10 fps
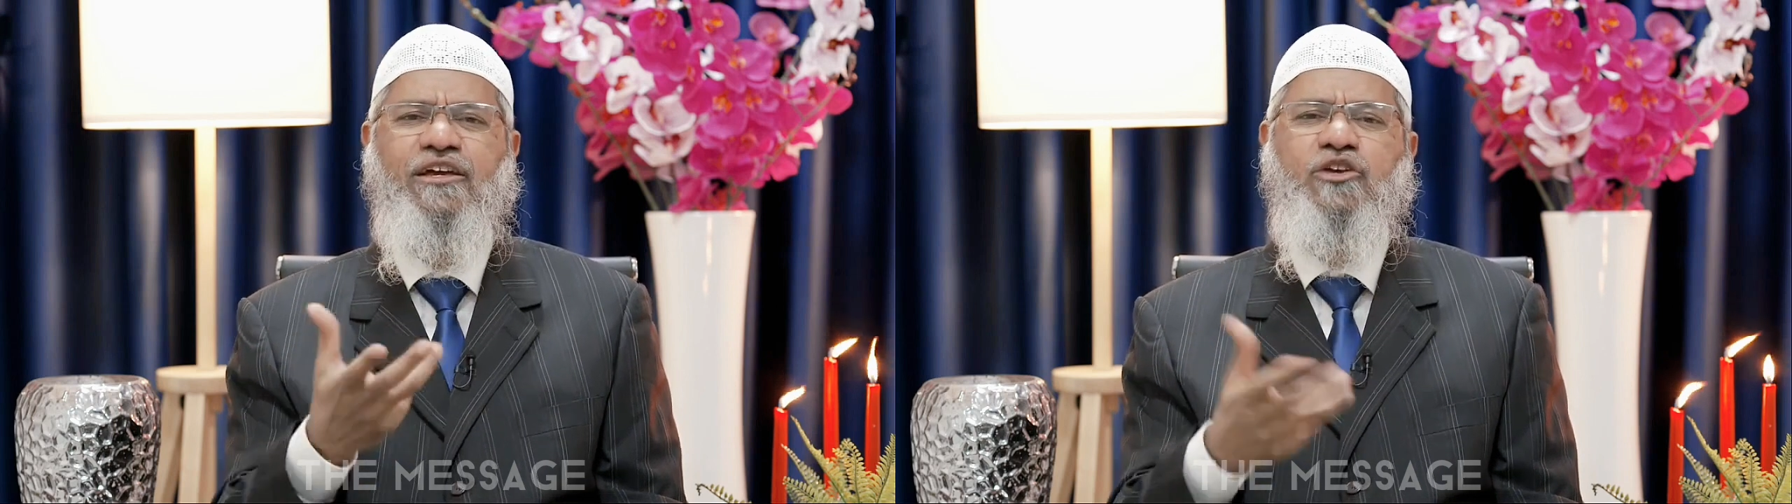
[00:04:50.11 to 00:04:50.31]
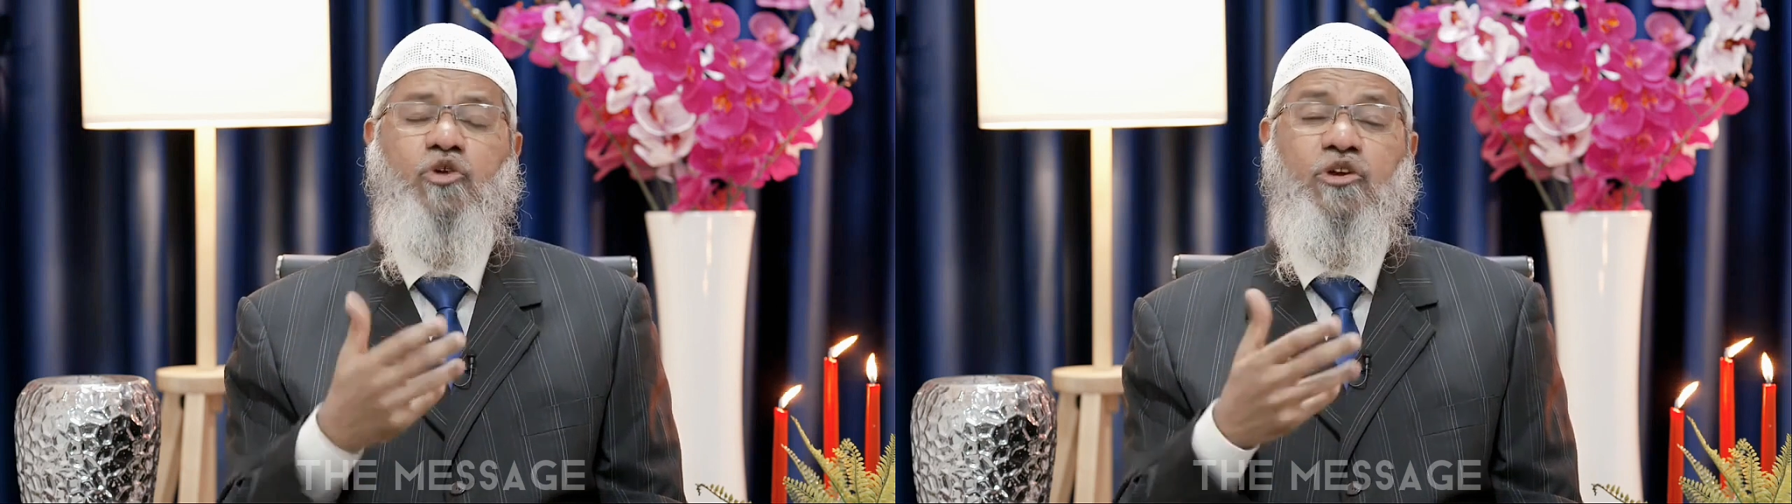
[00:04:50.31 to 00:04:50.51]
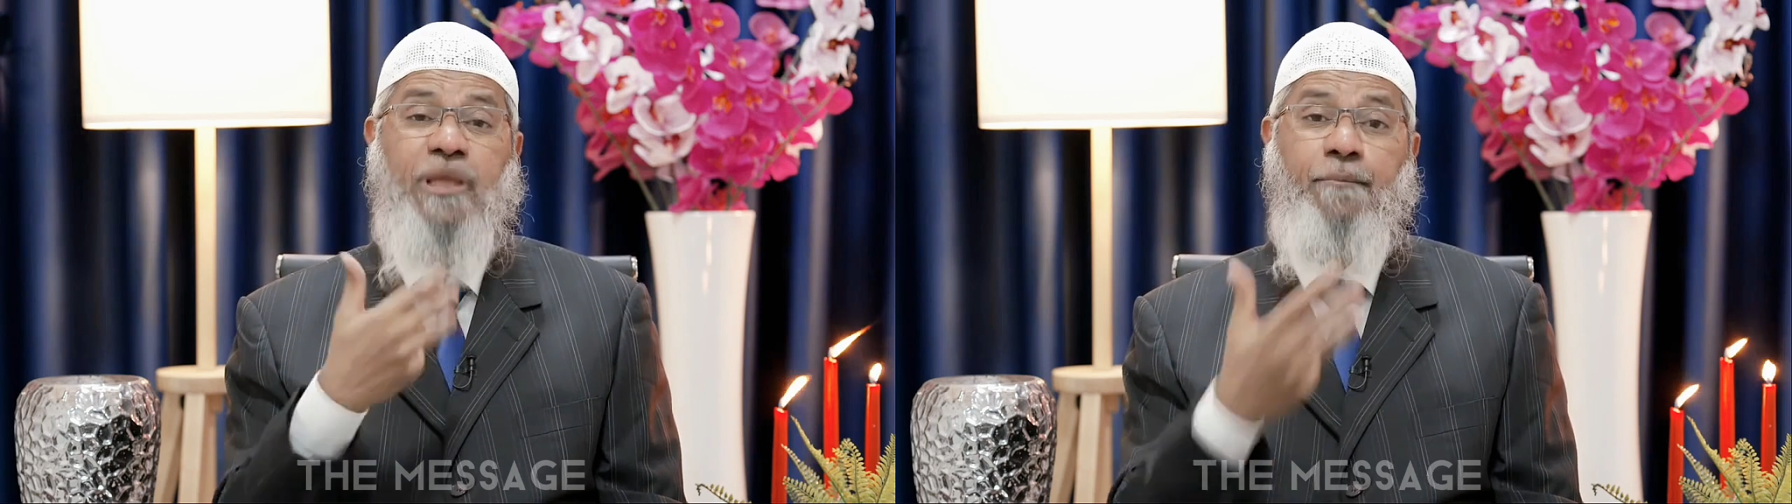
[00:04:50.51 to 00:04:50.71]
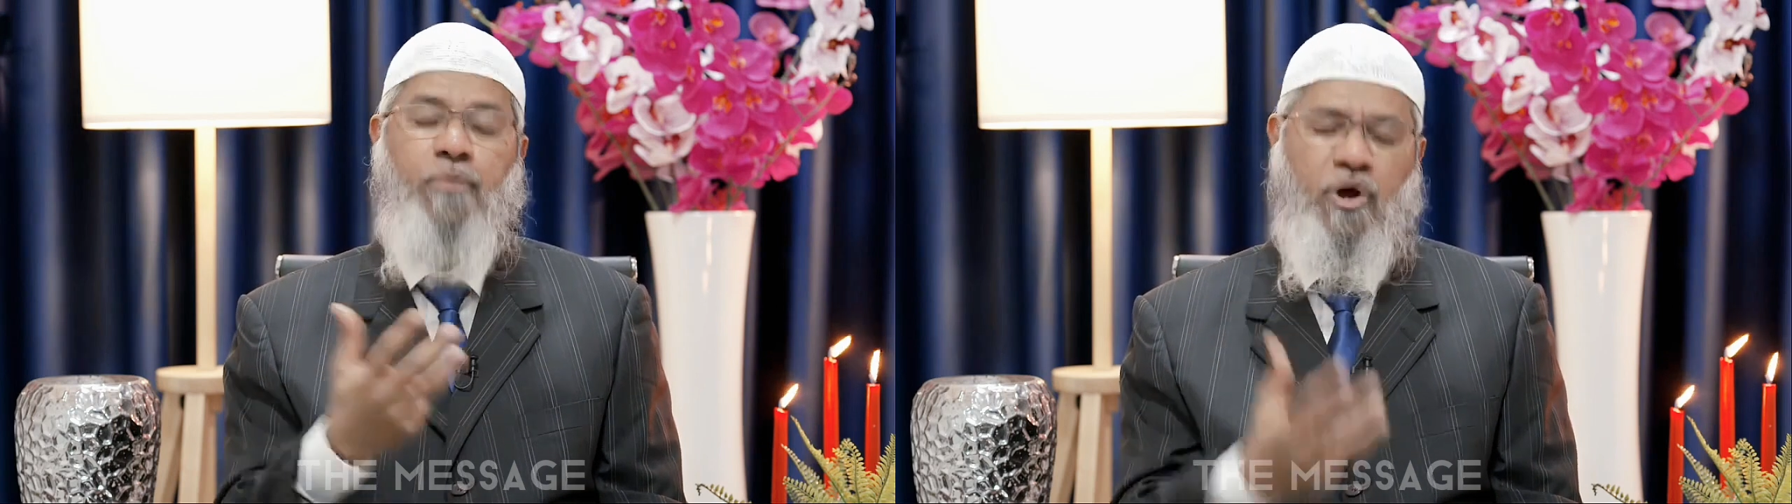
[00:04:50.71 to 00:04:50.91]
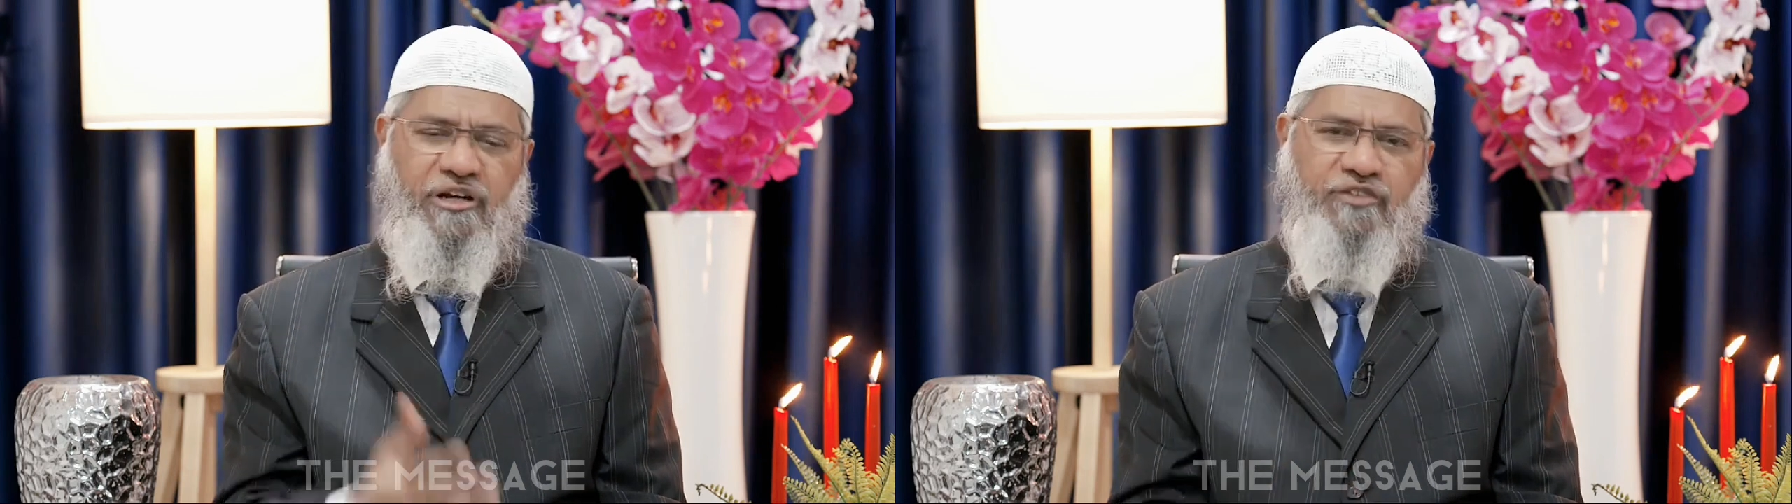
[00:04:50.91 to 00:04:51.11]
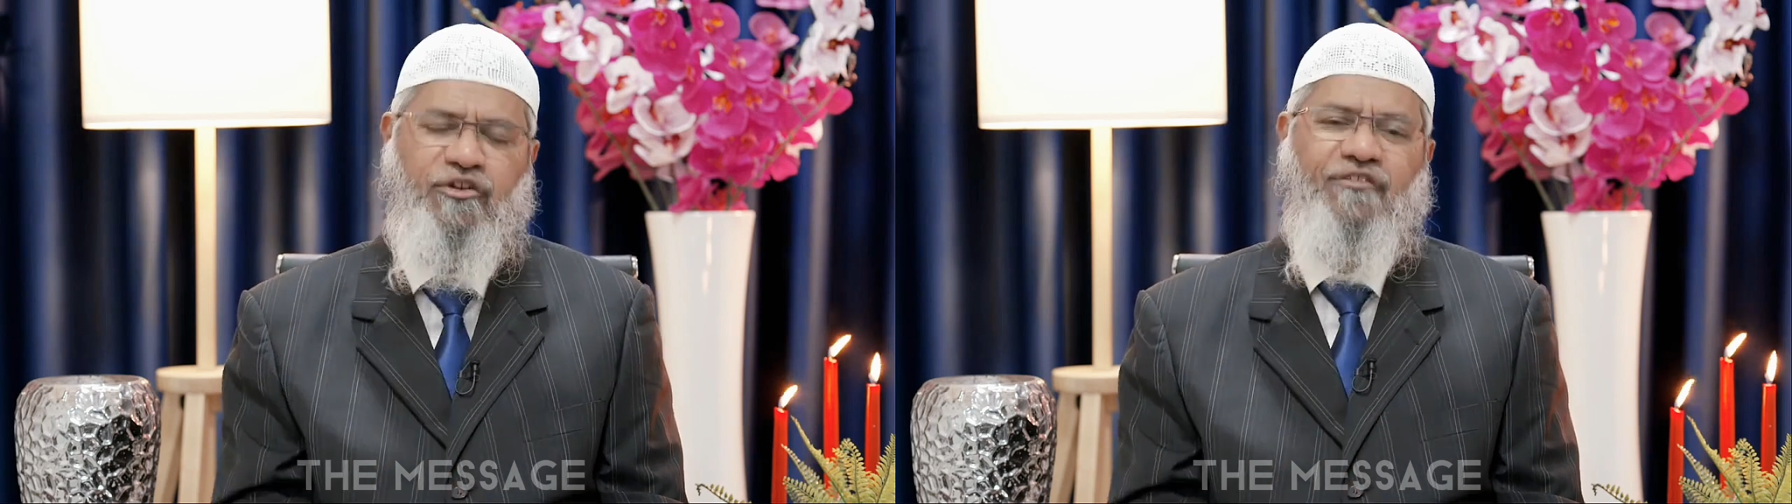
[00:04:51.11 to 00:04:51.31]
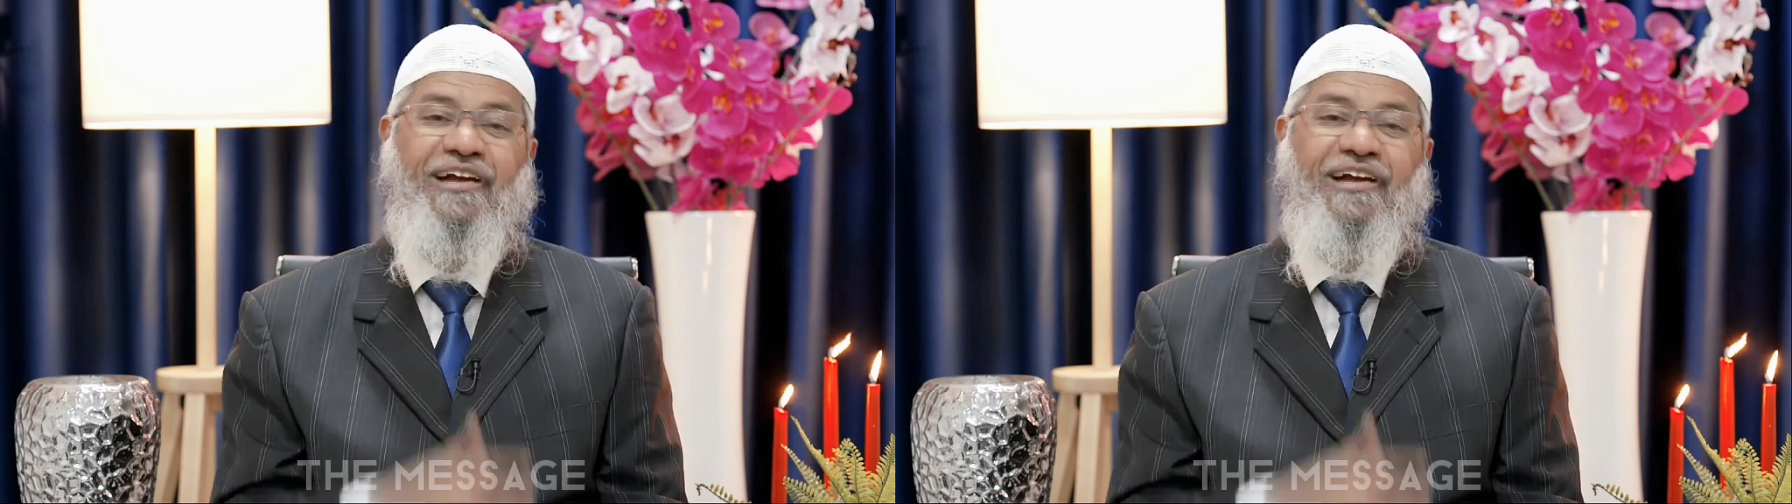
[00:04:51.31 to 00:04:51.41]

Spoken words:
showing the importance of